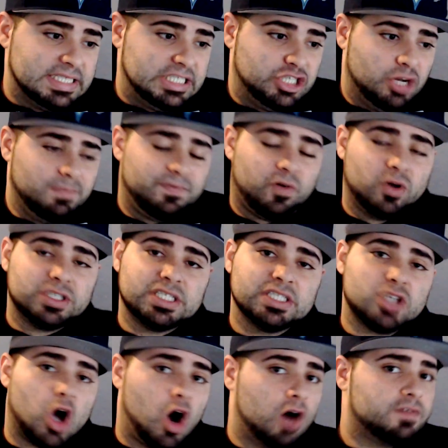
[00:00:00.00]
Jump
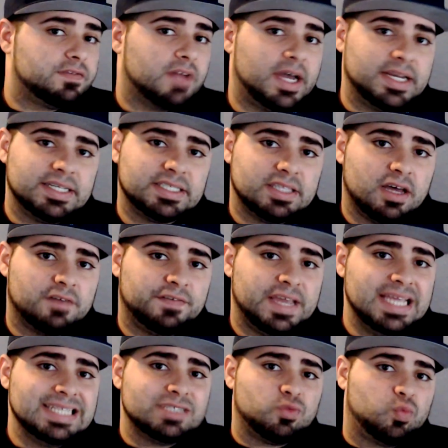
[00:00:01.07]
Force's offline stuff
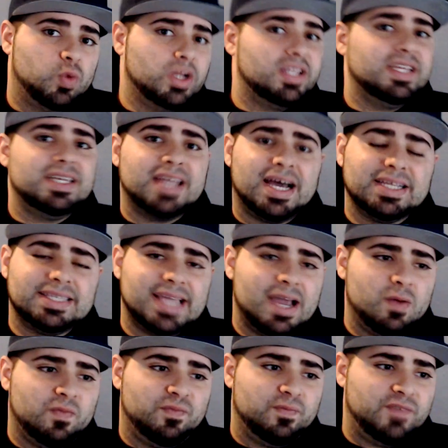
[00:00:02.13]
is really not
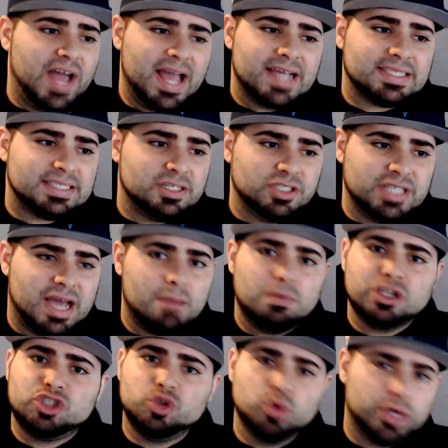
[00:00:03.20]
that vast. There's not
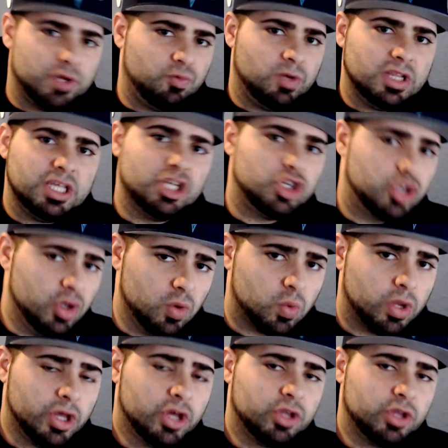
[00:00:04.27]
much you can really do.